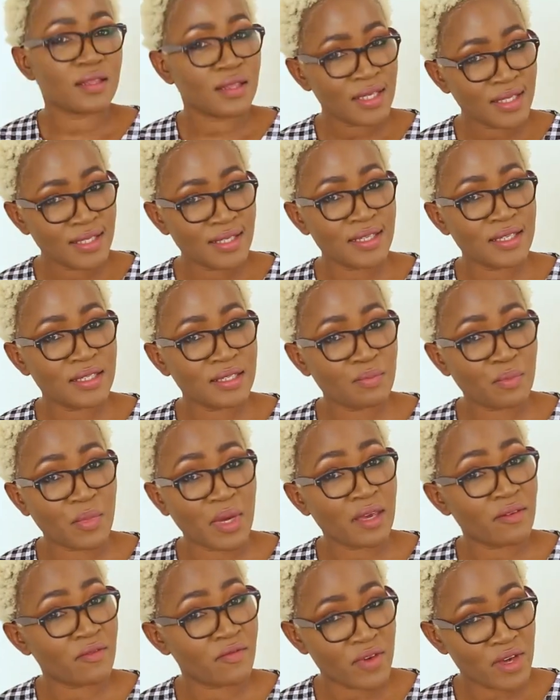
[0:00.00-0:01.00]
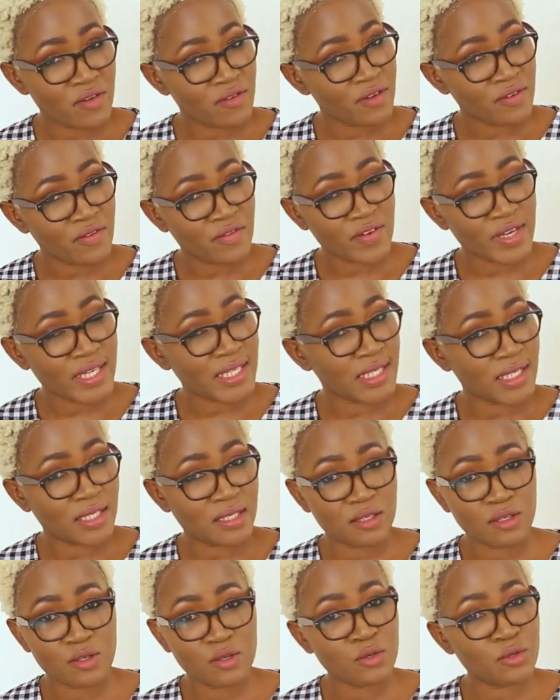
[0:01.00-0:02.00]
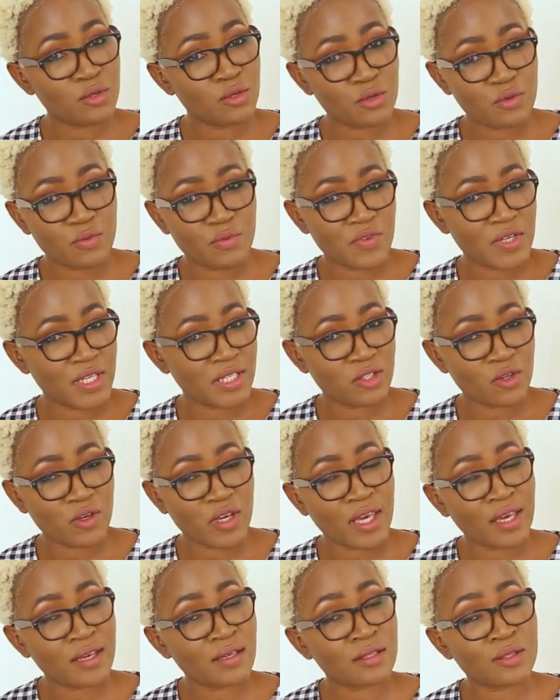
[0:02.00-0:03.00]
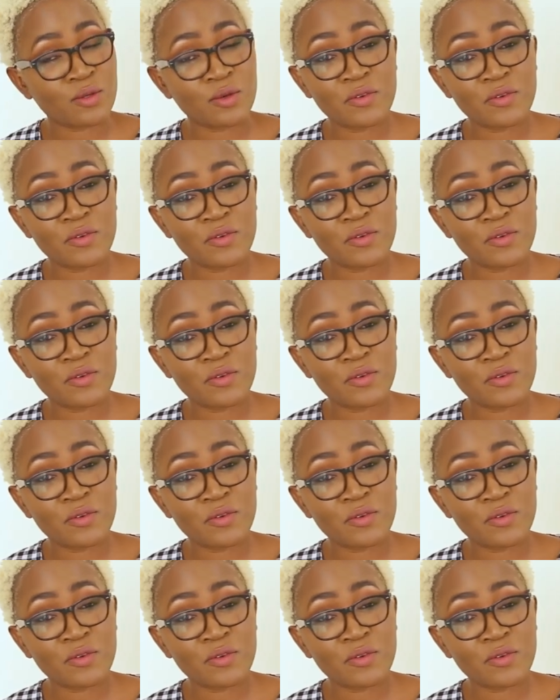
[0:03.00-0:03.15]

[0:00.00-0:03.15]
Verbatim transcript: This is my very first YouTube video guys,